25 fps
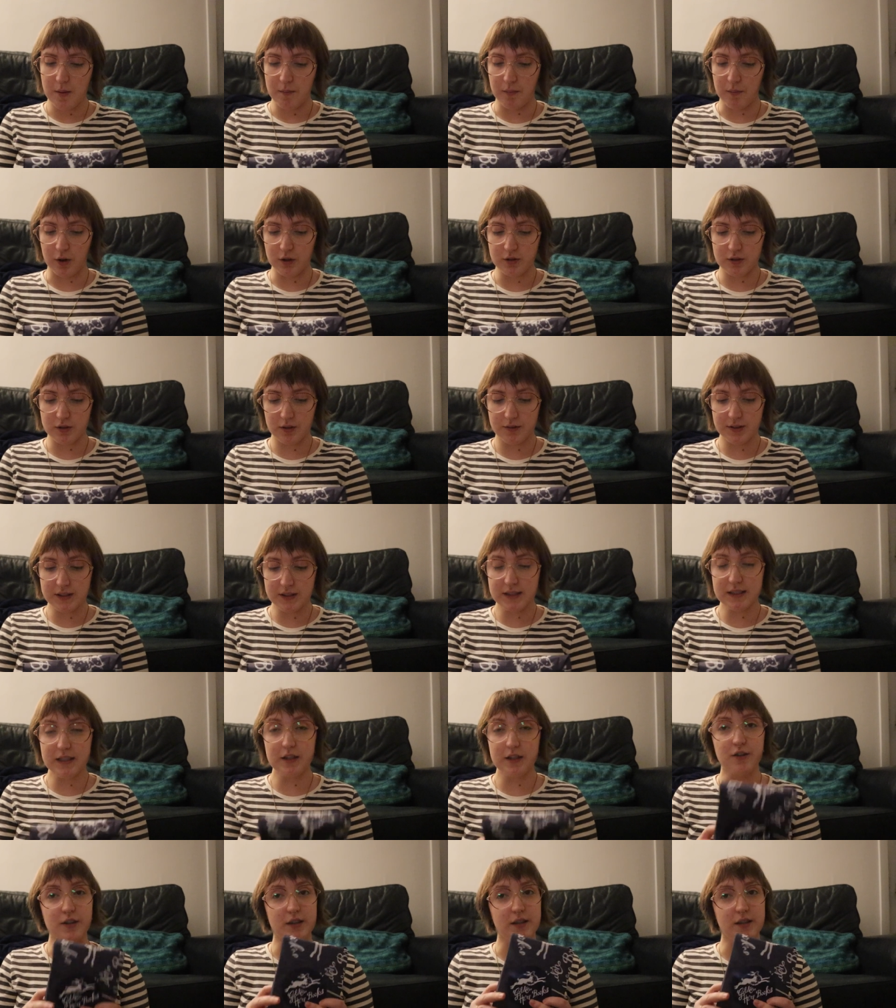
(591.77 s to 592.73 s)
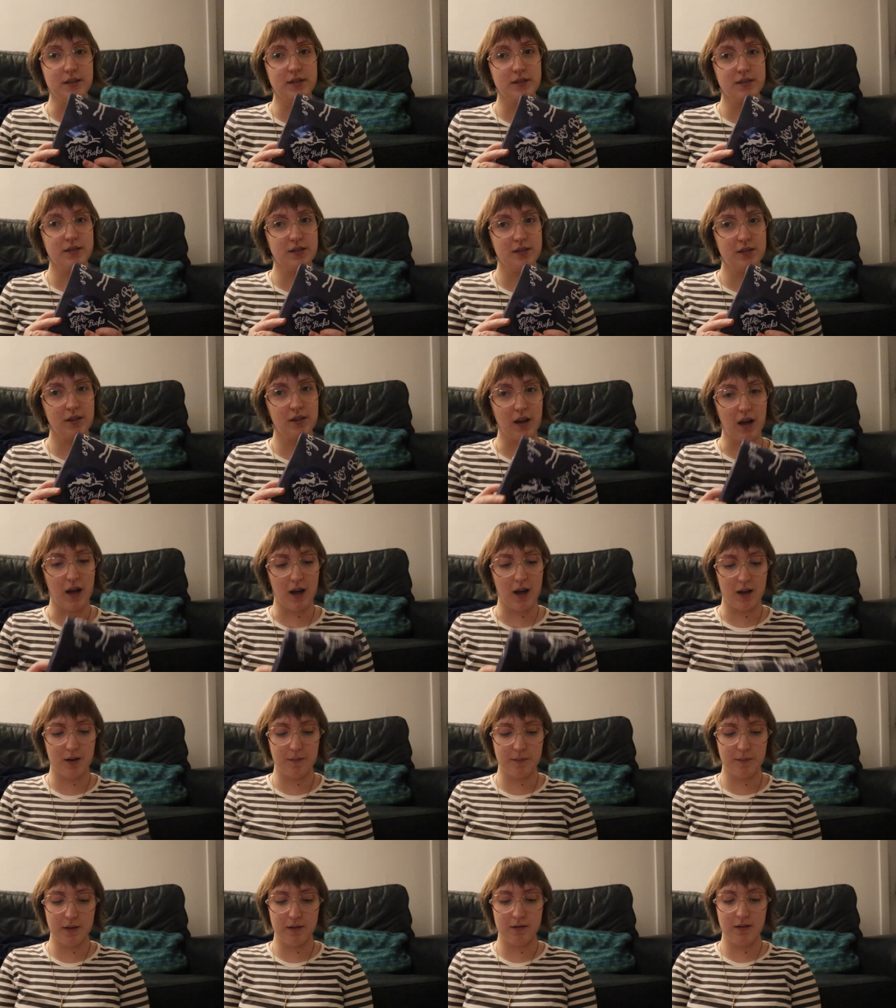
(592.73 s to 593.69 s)
Part of a series,
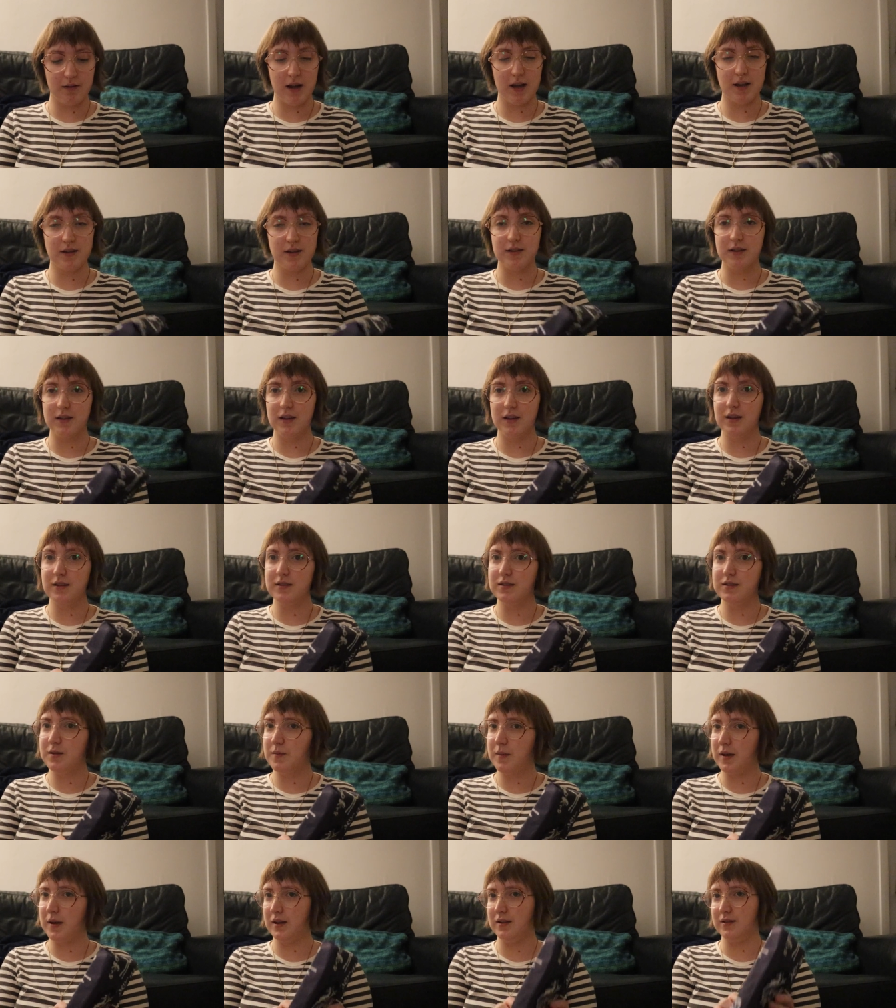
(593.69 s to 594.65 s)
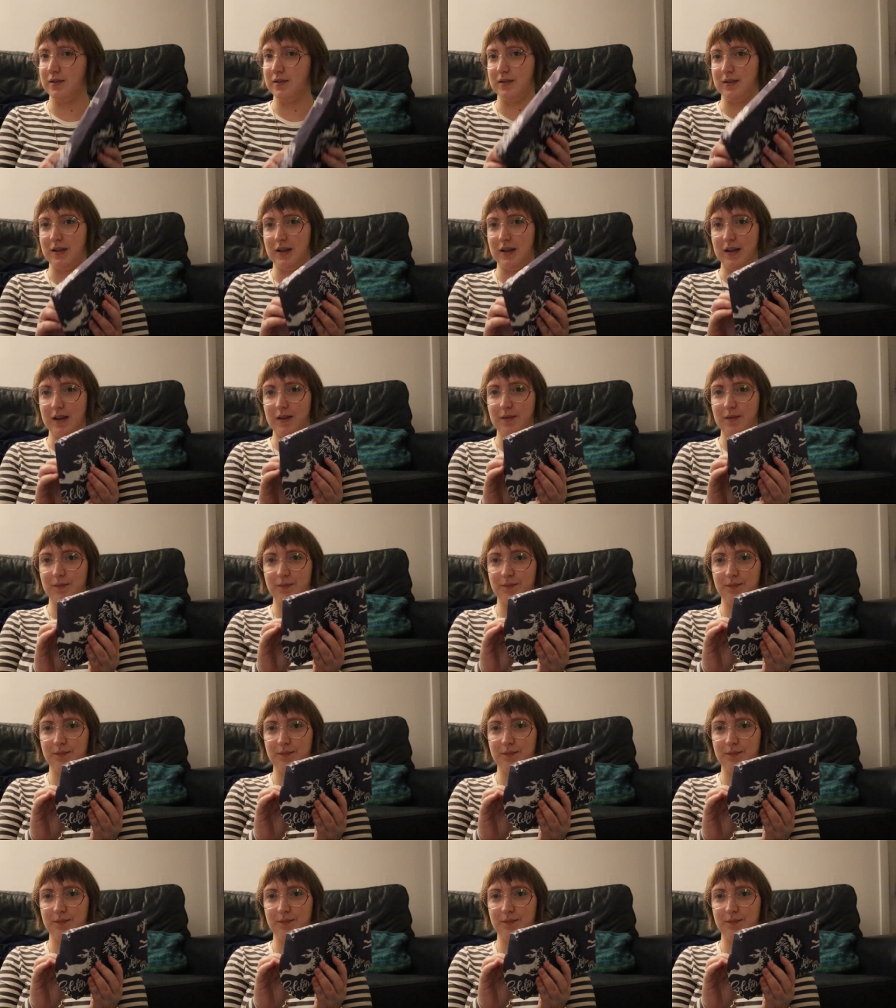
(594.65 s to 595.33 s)
can be read independently.